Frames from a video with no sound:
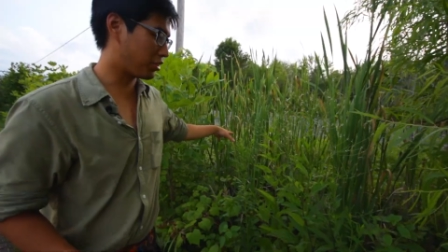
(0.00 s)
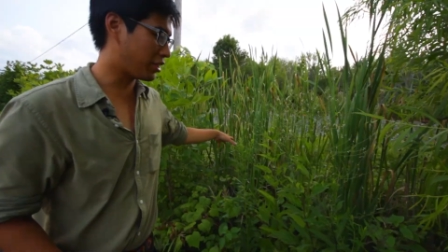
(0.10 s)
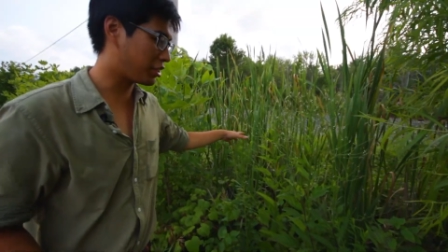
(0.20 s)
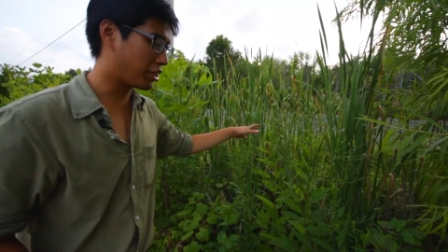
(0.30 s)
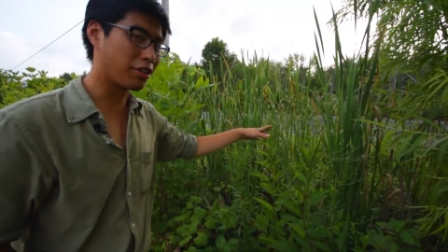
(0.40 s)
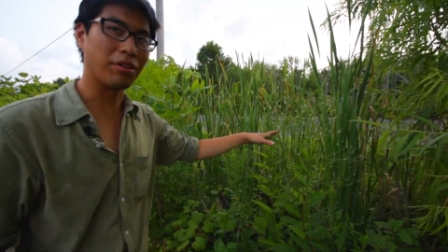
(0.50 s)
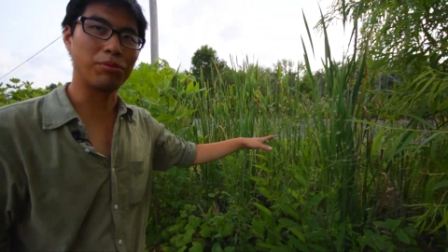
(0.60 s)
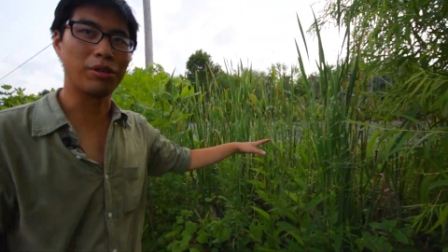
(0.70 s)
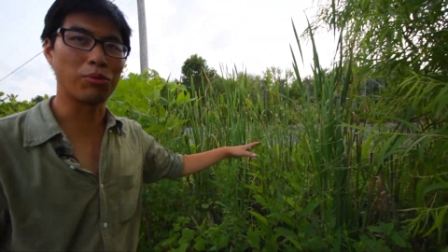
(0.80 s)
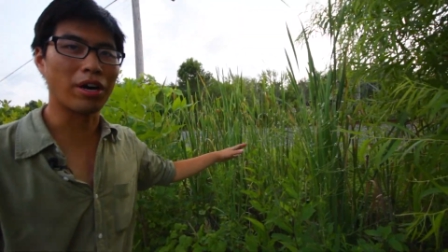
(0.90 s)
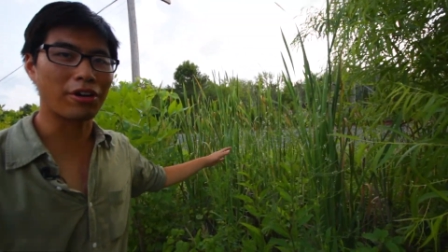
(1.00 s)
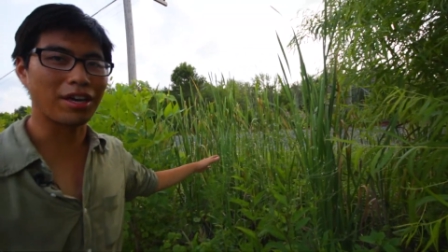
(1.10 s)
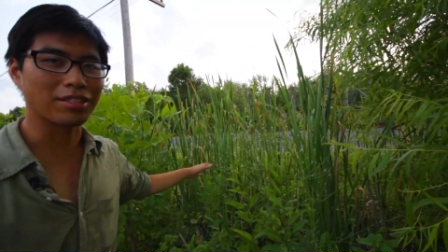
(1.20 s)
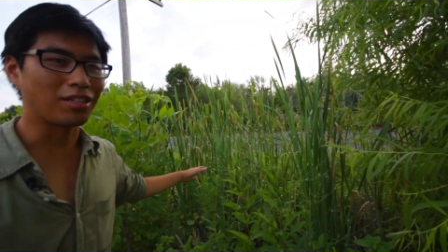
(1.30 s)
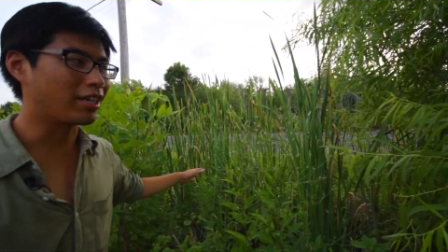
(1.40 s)
a ditch here where water
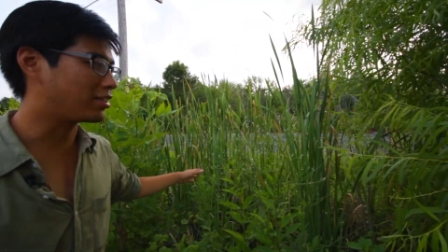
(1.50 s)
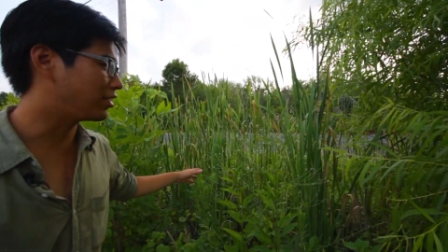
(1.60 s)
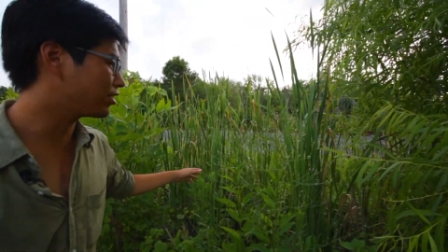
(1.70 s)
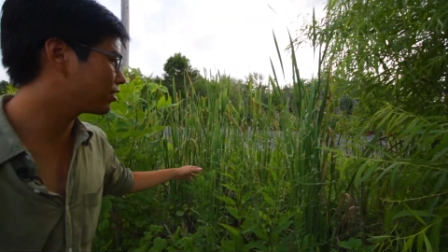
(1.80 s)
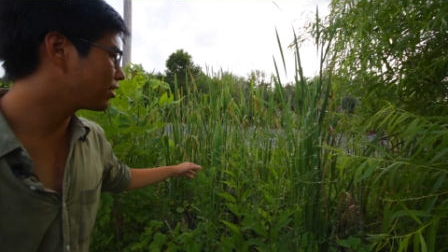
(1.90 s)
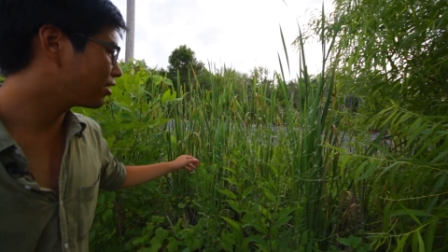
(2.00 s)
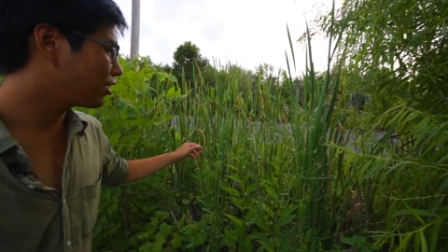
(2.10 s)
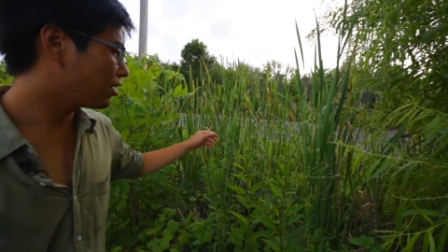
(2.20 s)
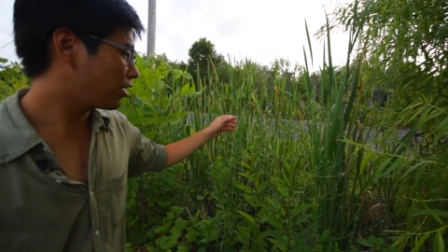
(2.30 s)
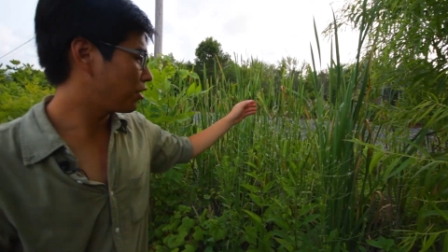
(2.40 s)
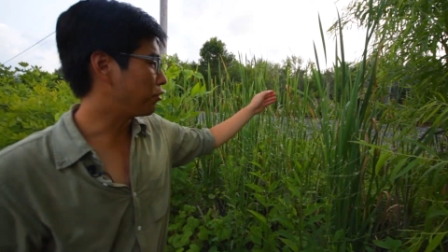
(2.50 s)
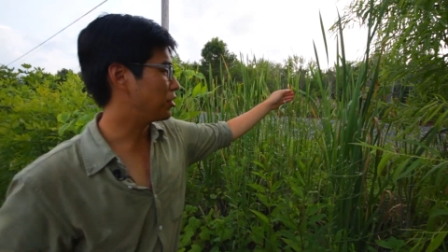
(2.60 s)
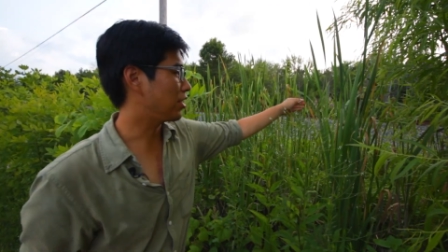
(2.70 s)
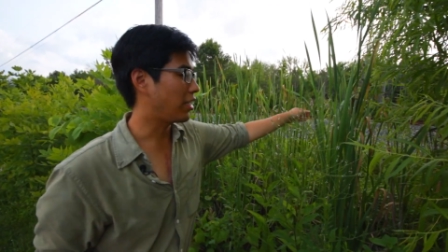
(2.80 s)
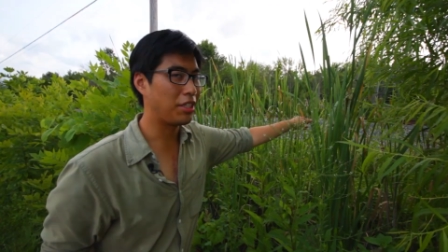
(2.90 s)
has collected, which
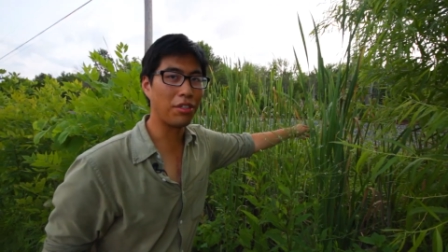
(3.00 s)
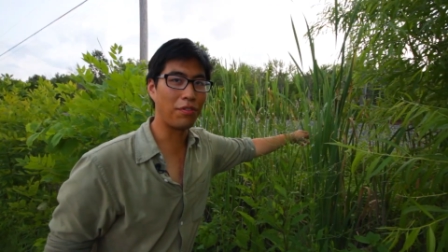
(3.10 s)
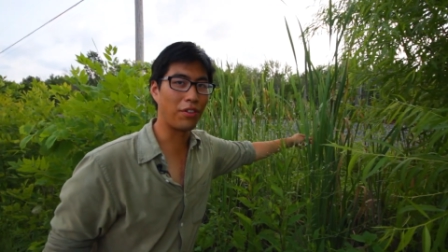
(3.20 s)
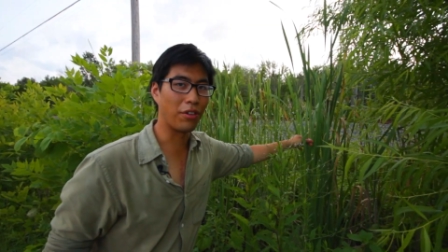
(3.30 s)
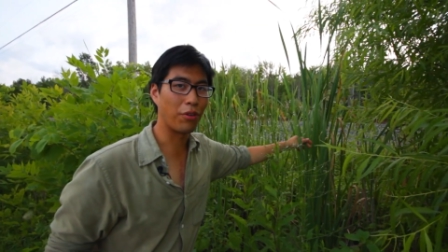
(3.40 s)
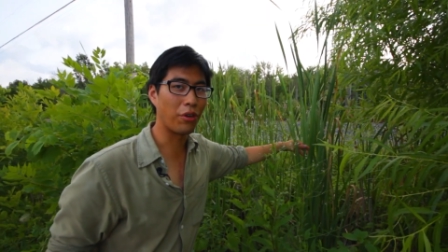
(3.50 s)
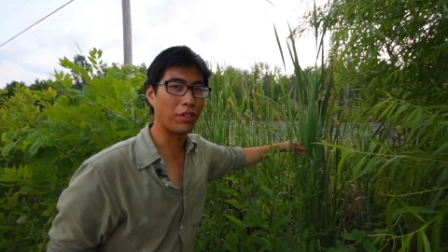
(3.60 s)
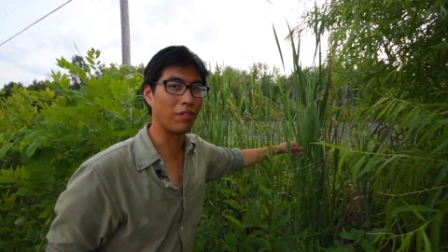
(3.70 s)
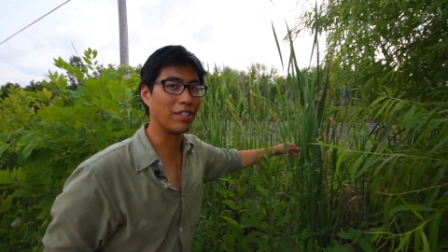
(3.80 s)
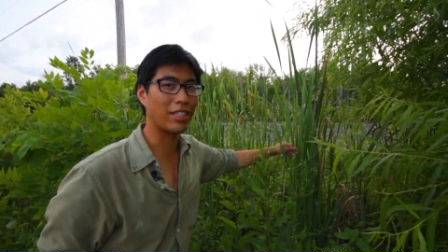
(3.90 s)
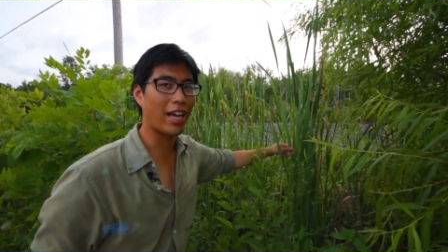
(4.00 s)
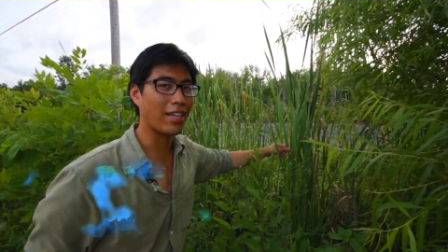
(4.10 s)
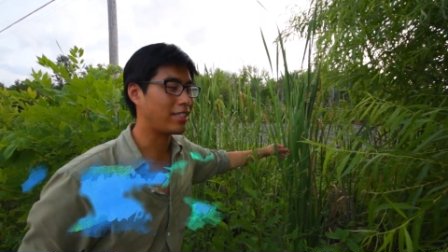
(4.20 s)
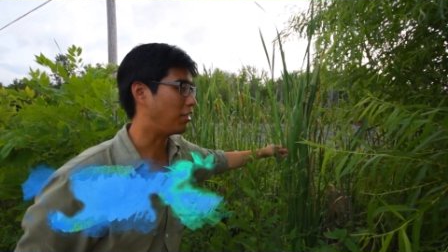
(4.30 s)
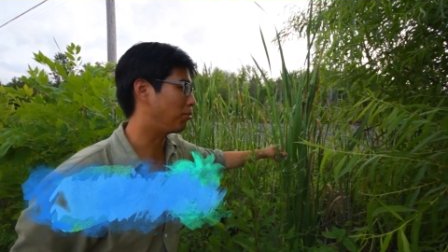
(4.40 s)
is ideal for the growth of this
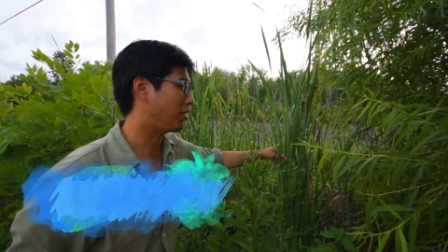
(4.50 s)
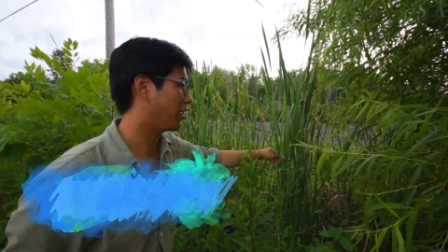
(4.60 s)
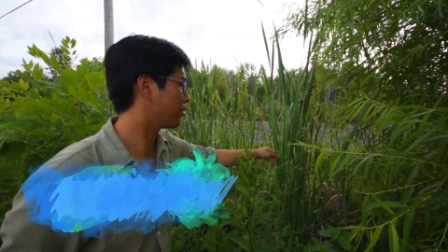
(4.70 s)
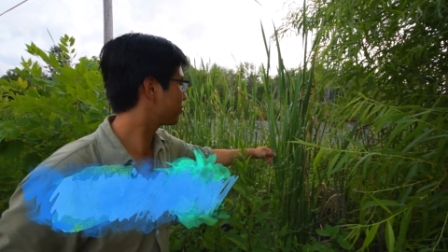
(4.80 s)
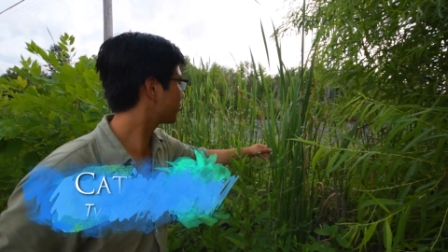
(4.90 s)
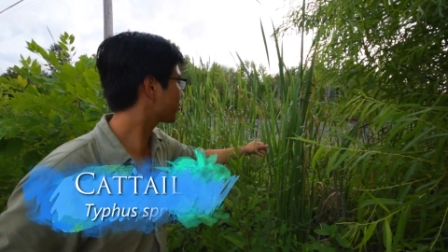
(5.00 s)
cattail plant.